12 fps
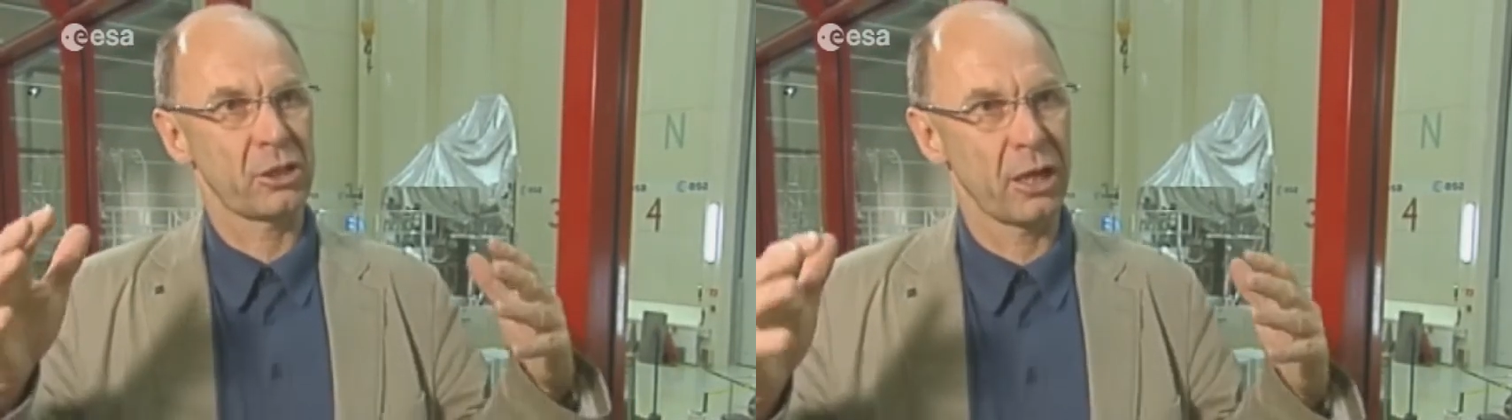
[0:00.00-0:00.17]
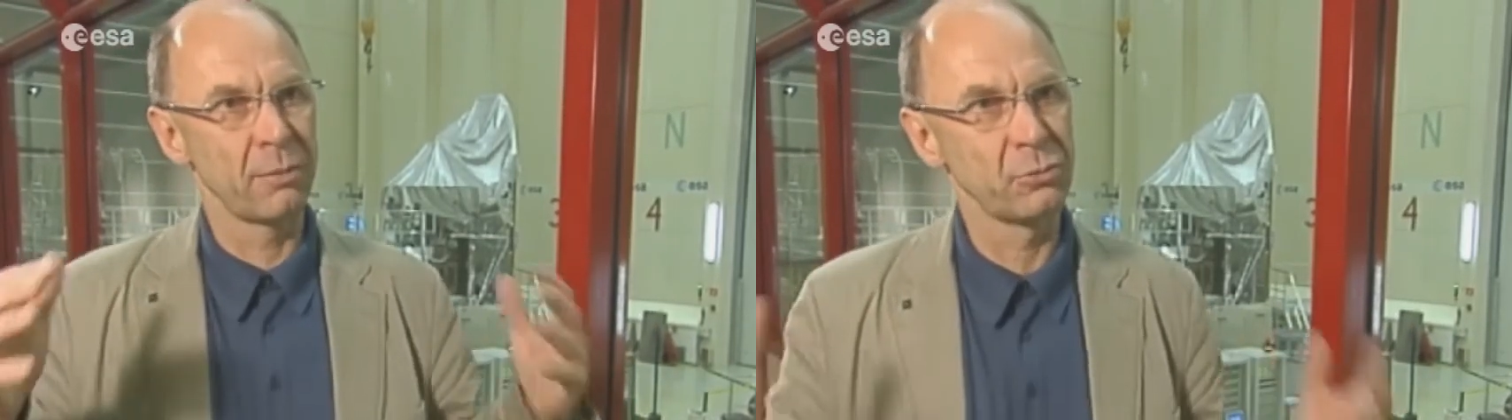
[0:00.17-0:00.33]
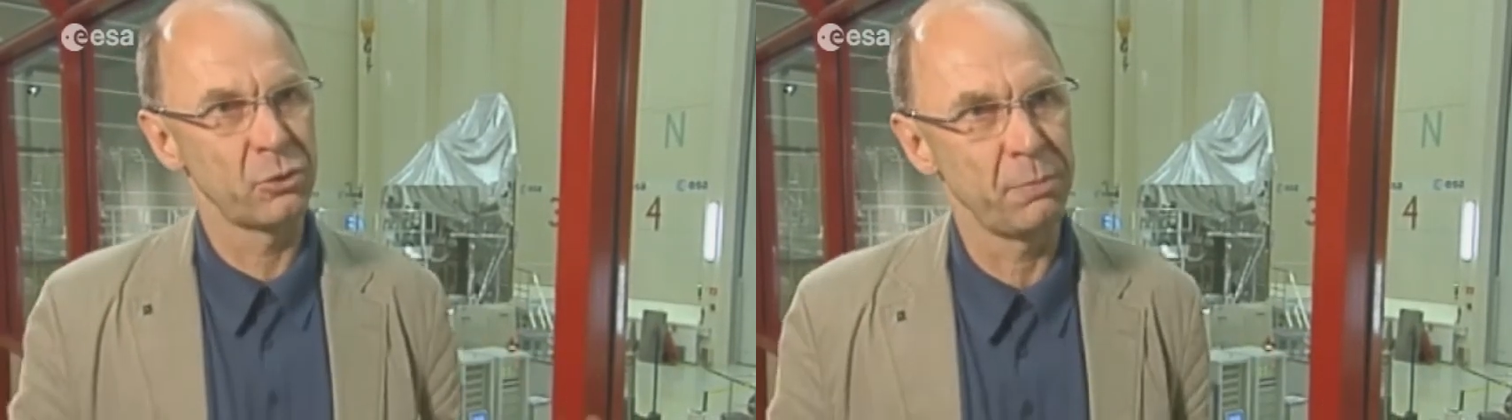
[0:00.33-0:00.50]

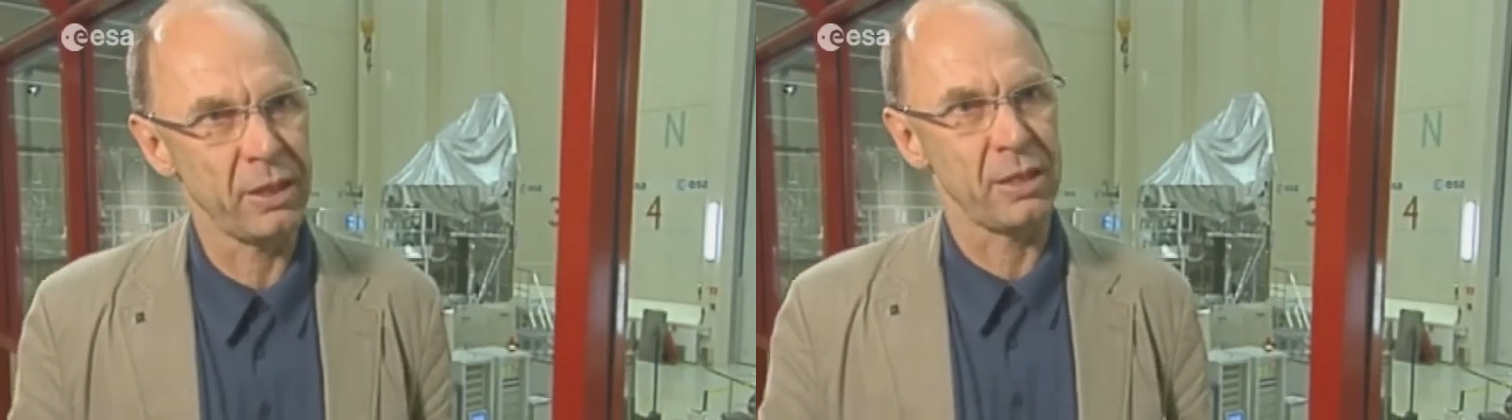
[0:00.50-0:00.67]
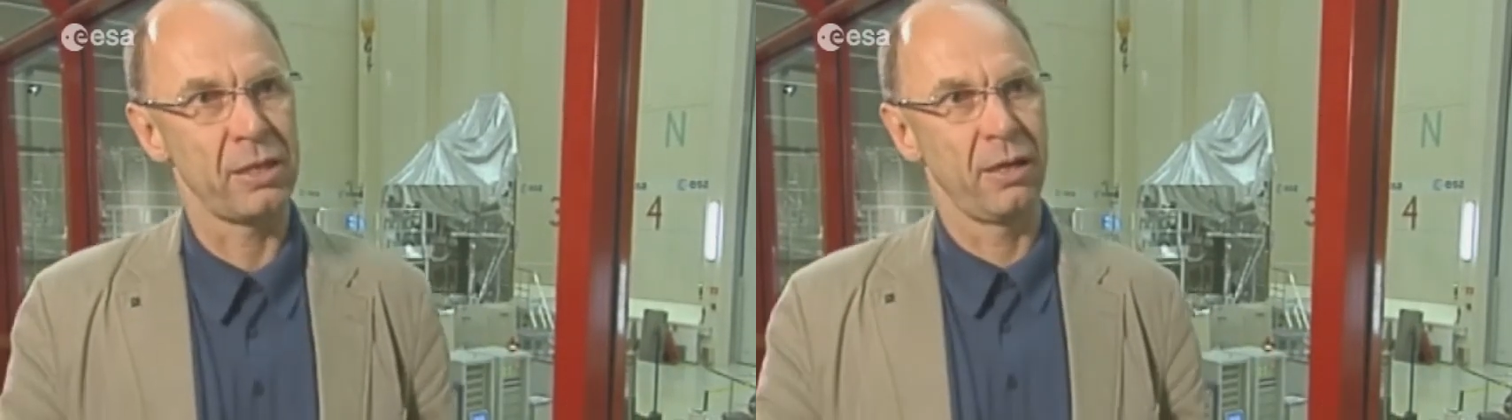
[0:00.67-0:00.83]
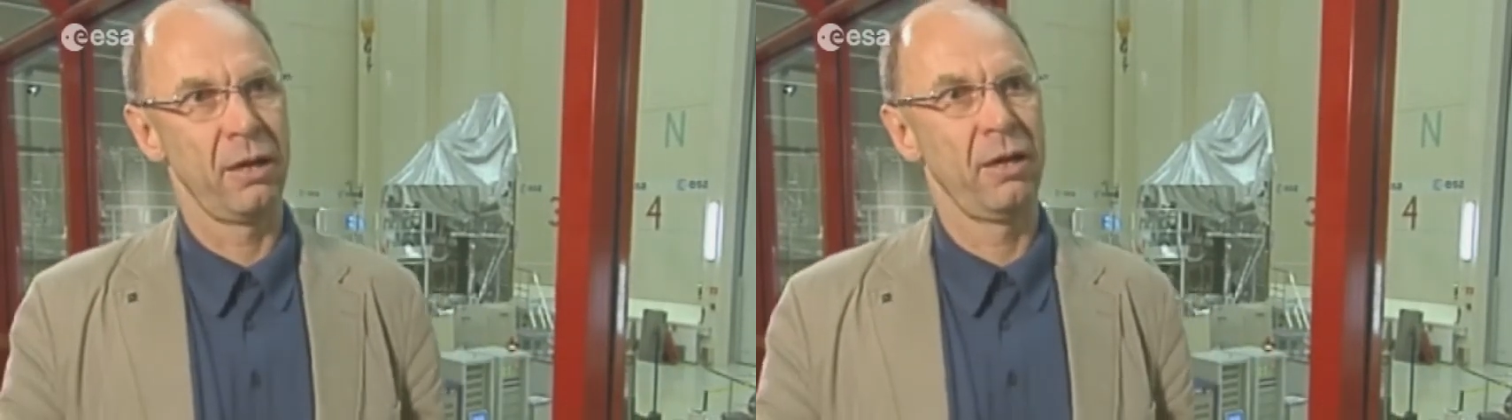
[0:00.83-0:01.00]
come to
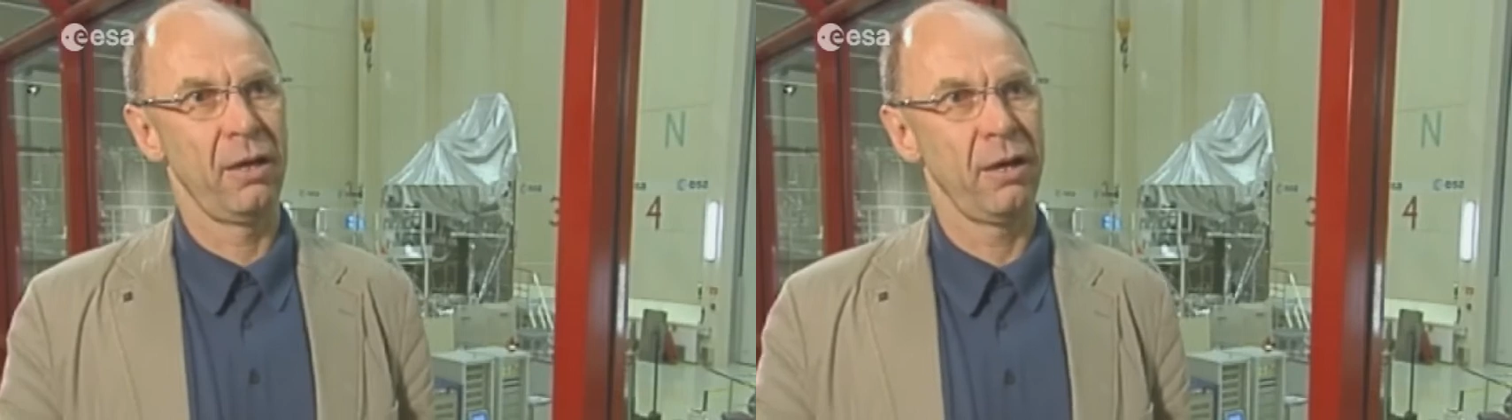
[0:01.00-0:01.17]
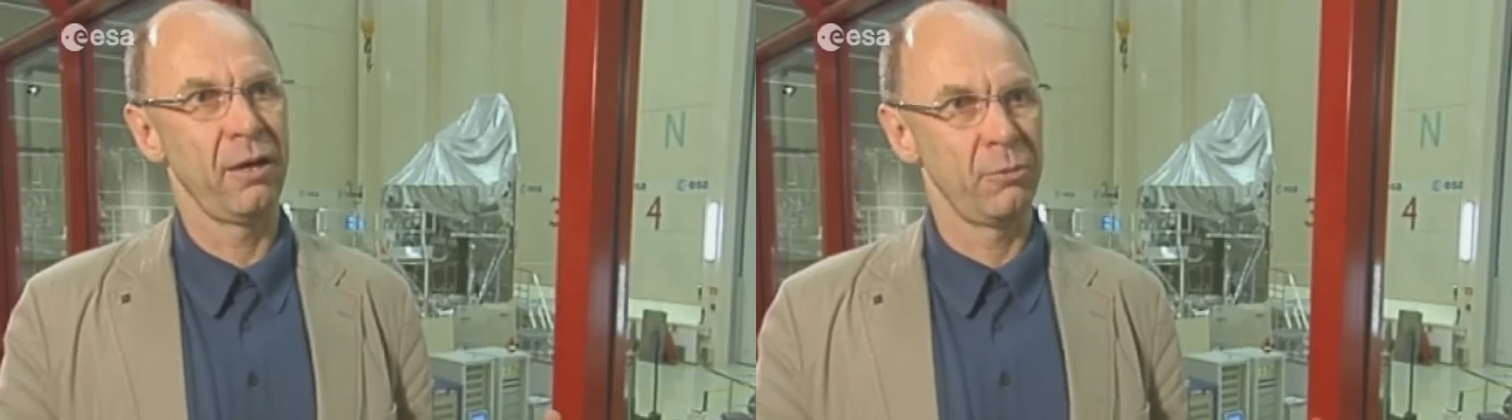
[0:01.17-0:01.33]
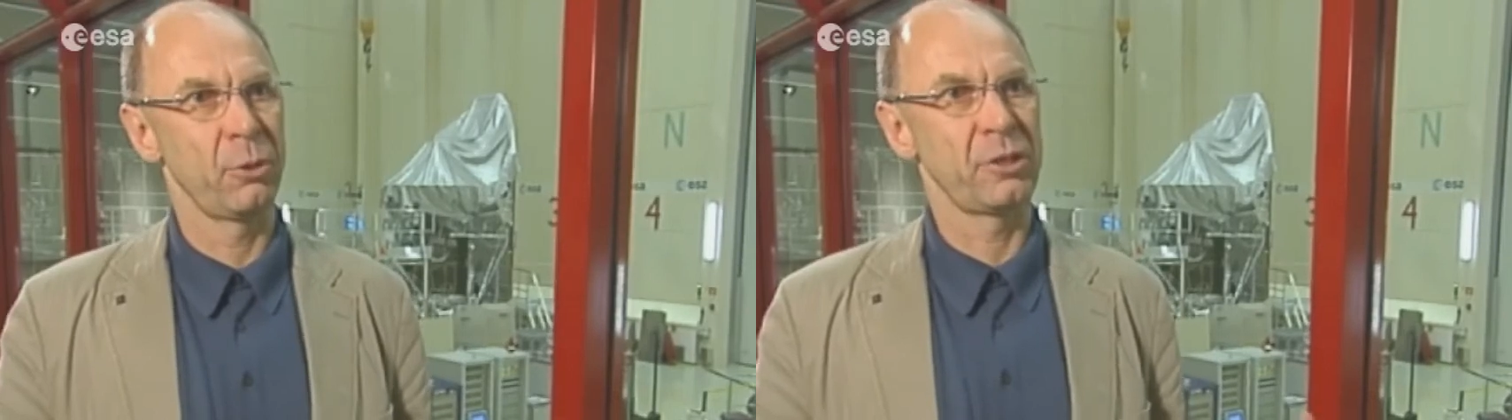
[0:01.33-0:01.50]
be
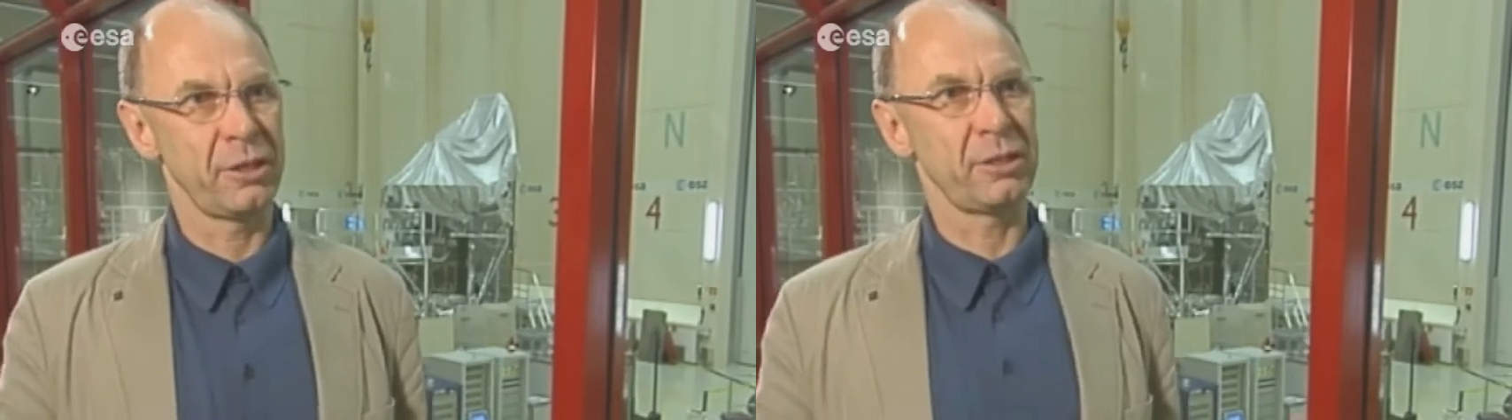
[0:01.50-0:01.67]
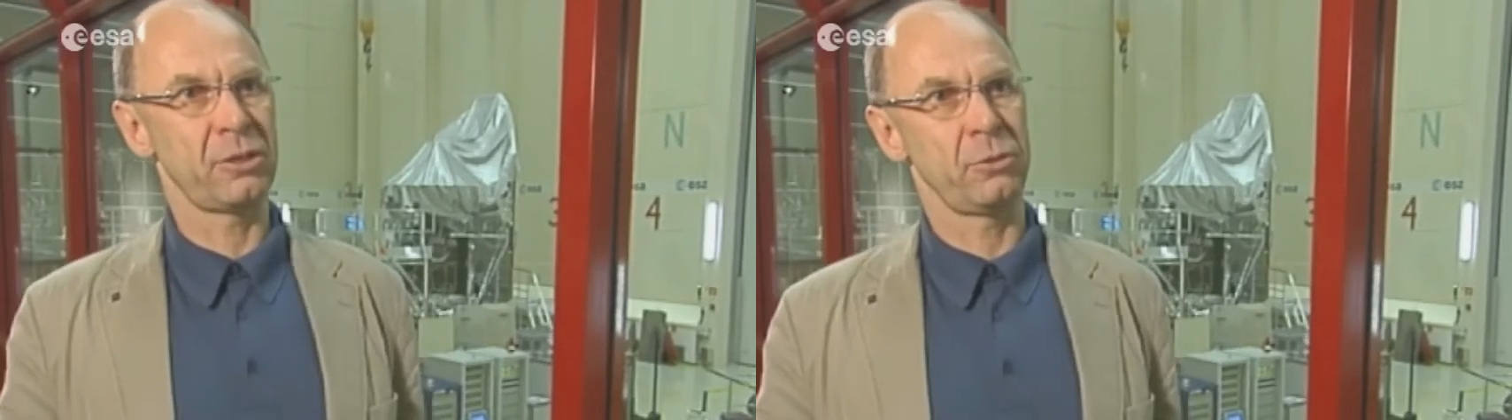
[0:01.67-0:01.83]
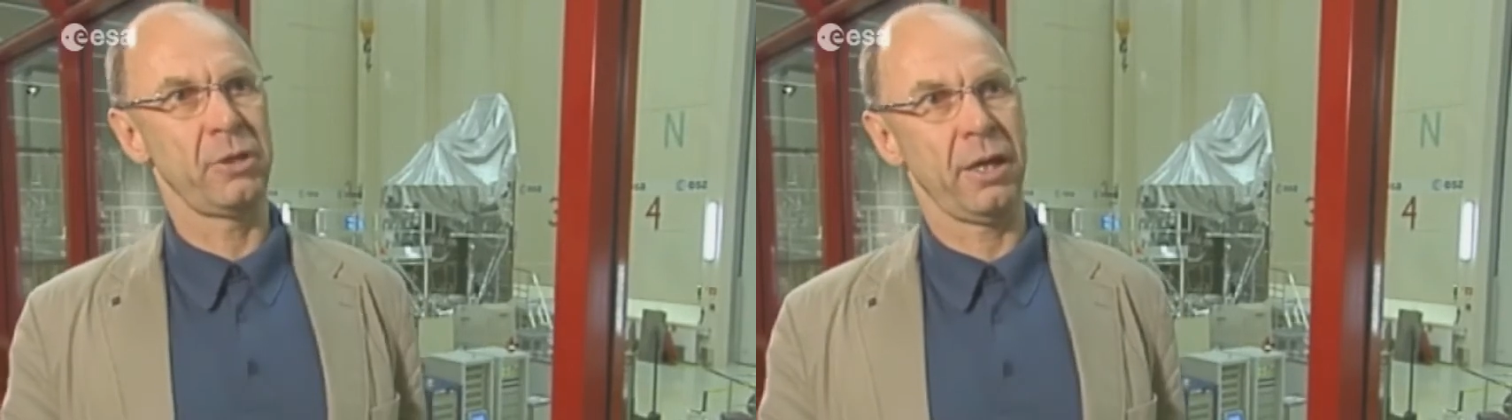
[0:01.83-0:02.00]
uh, what it
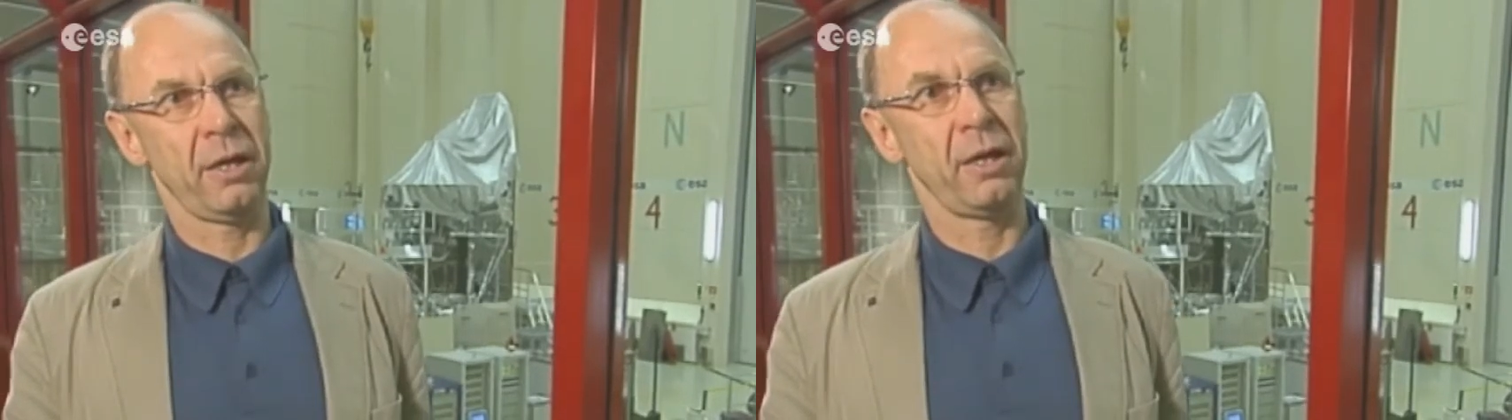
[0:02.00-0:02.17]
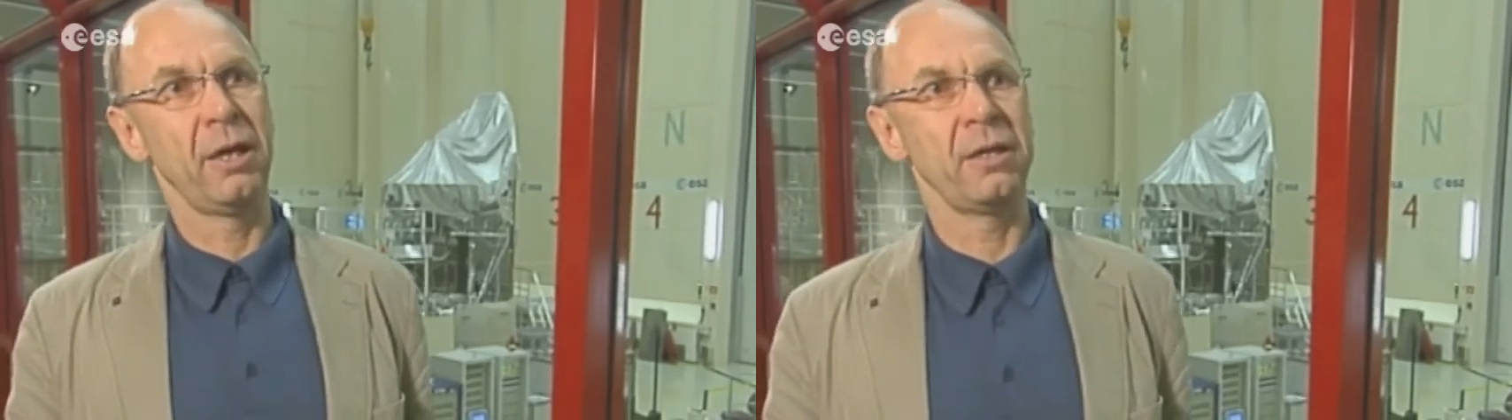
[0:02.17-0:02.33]
is today?